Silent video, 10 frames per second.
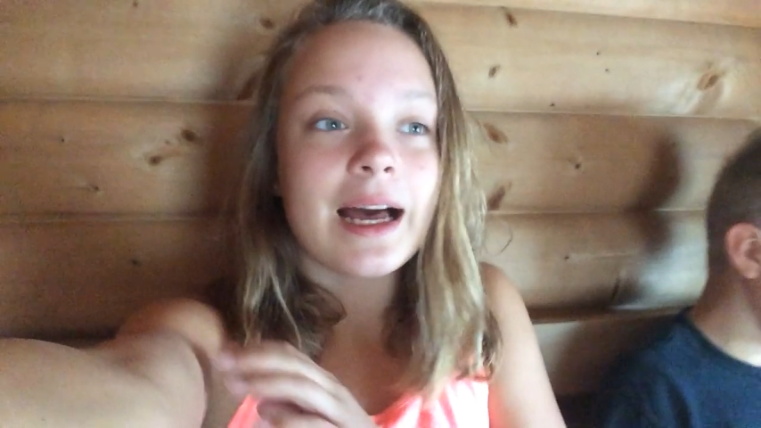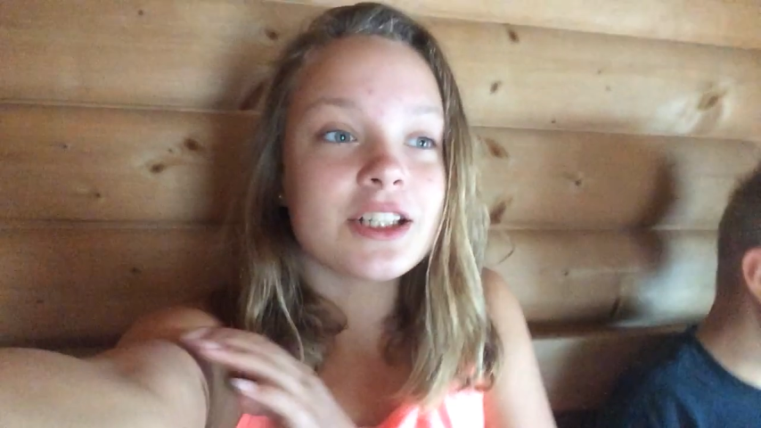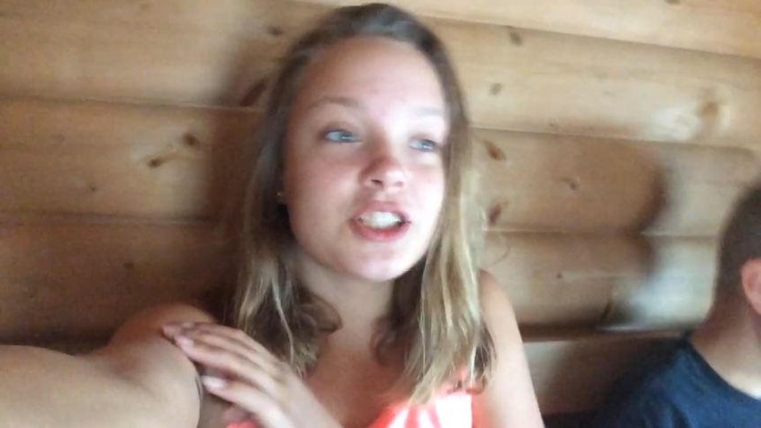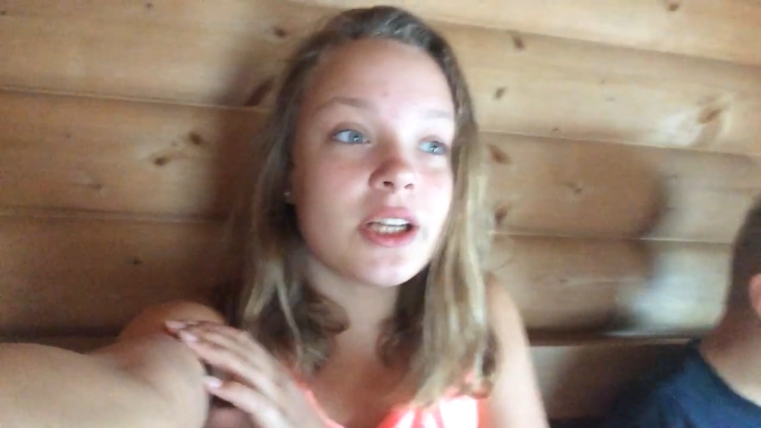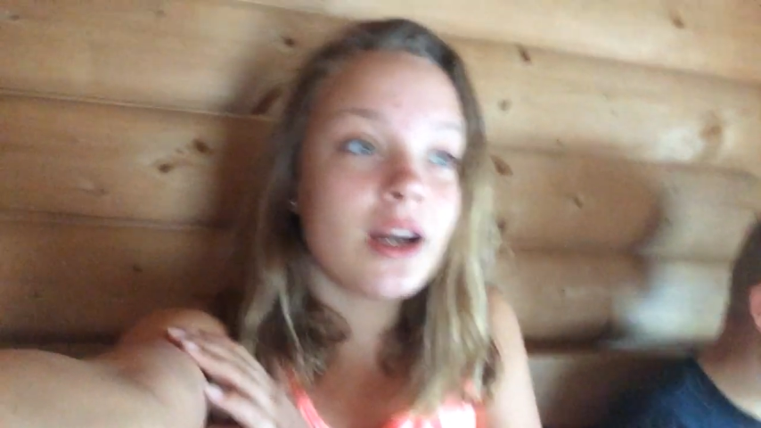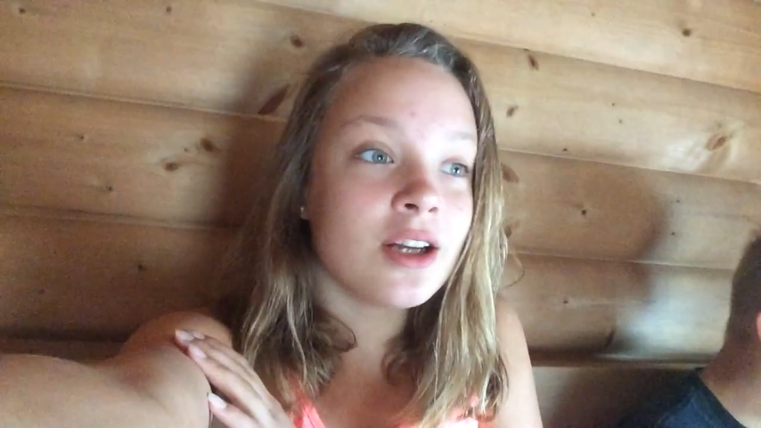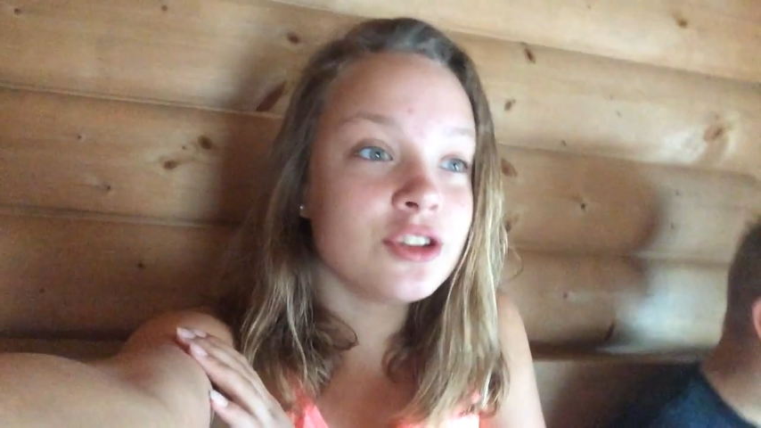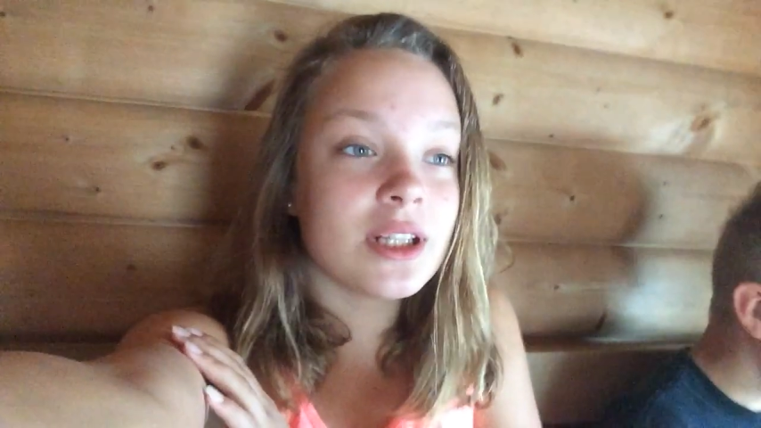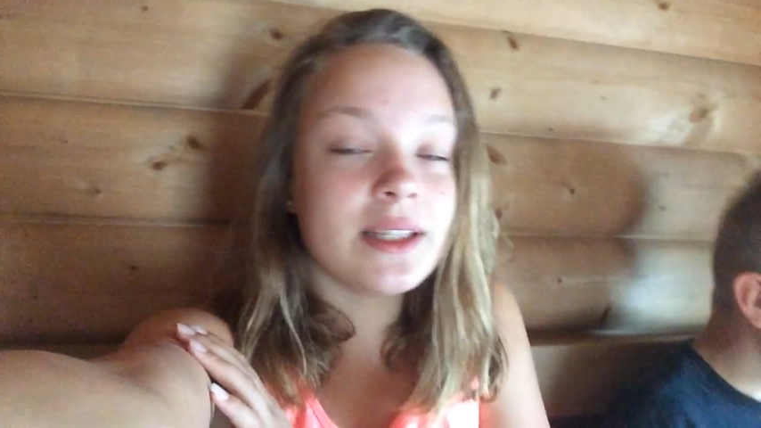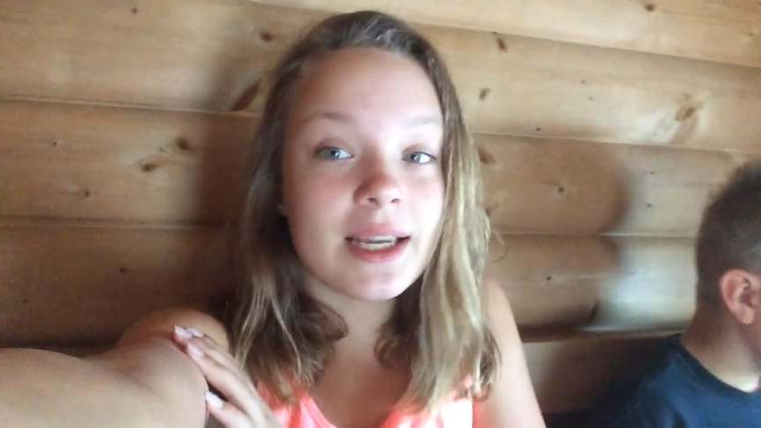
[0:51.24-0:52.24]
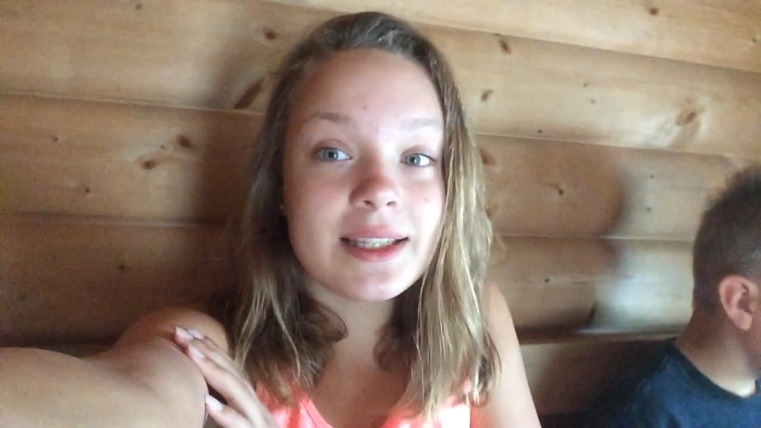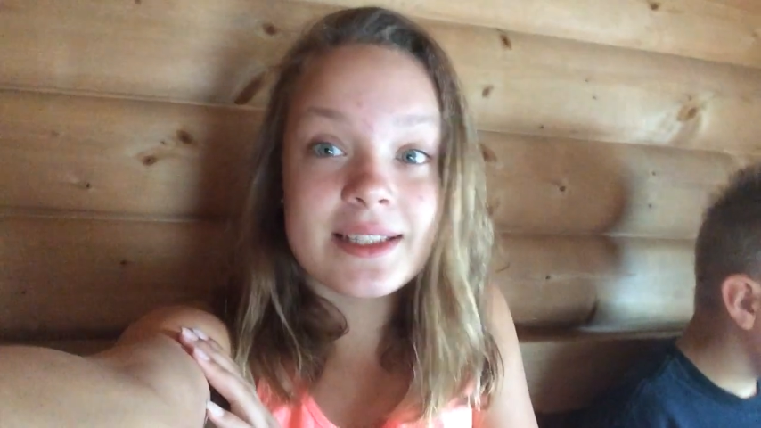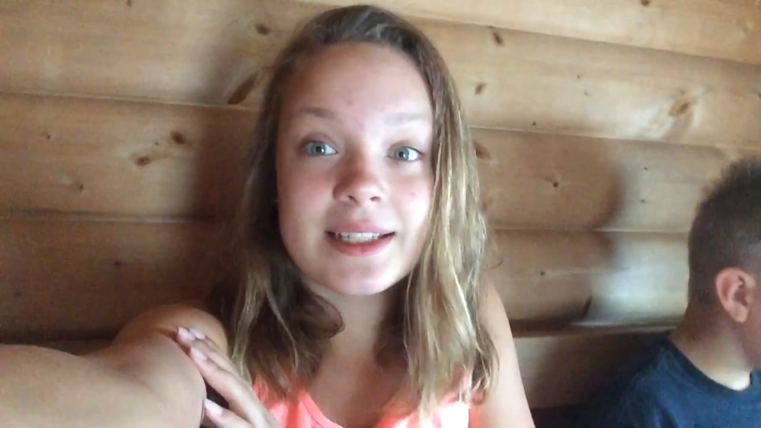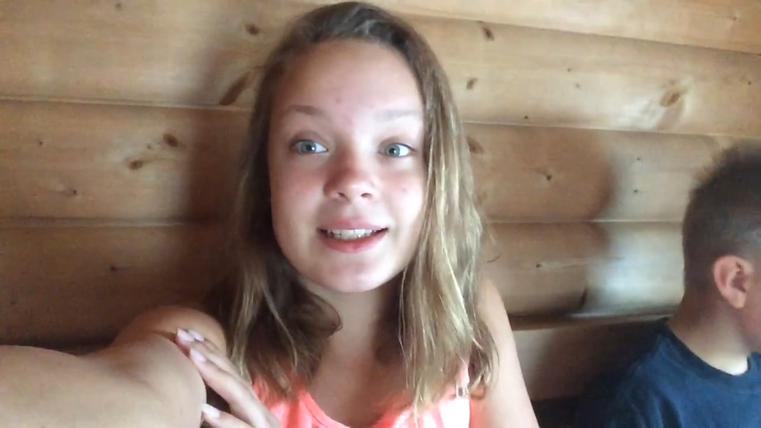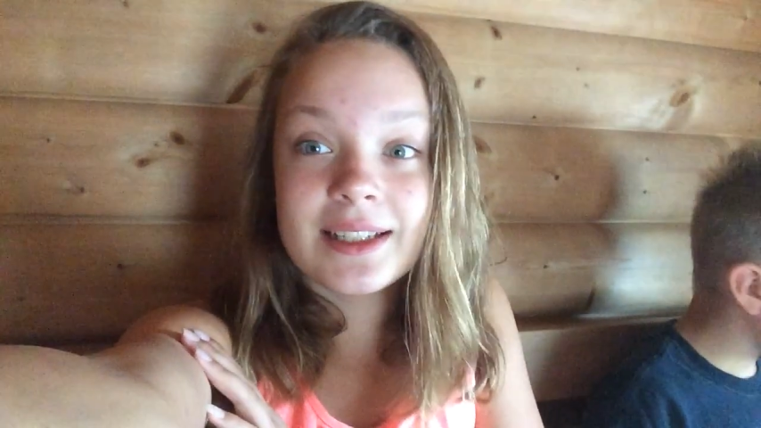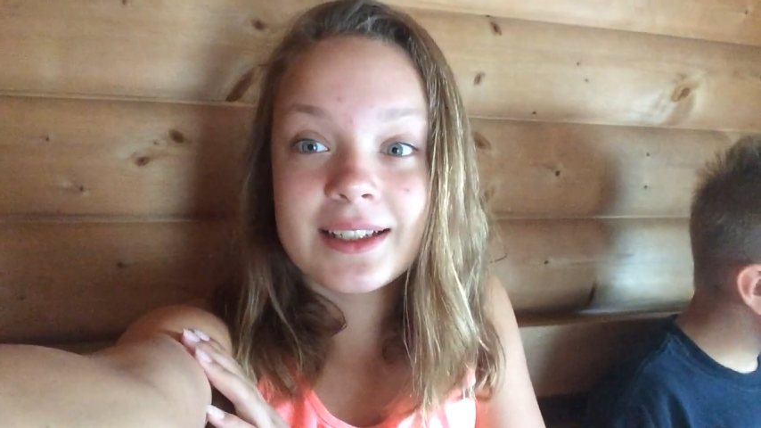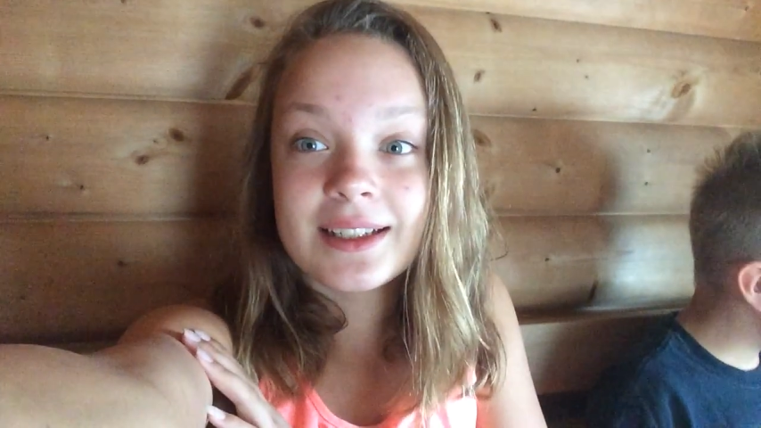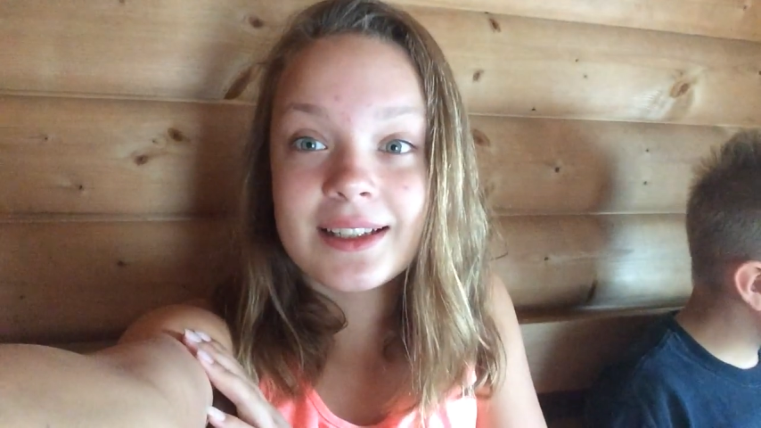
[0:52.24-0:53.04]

actually 119,